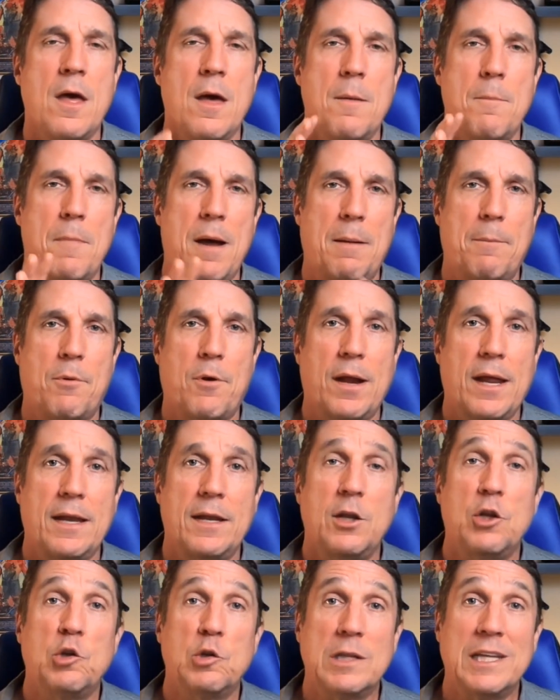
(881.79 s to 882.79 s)
my brand
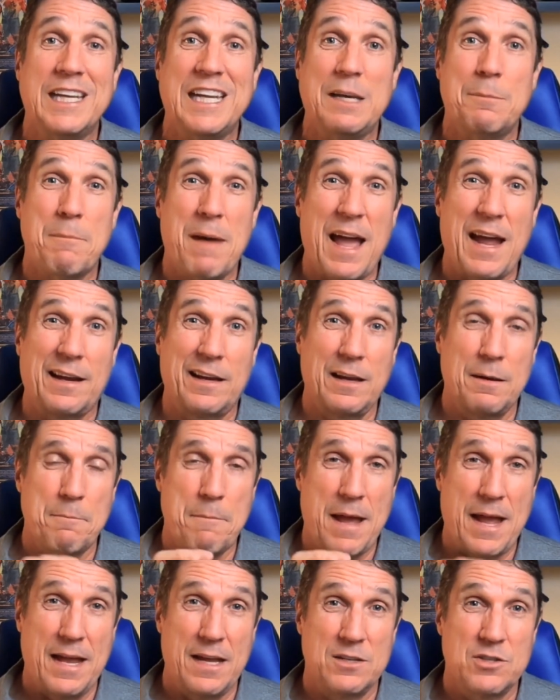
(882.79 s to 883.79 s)
new Lead Magnet
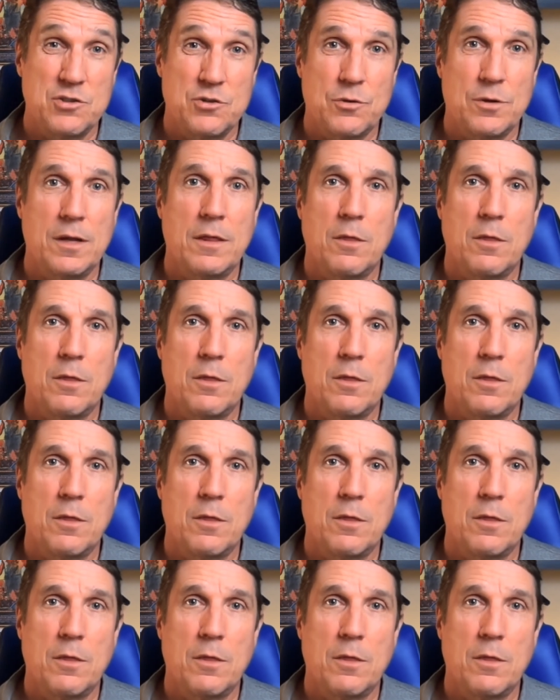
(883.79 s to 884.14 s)
Mastery,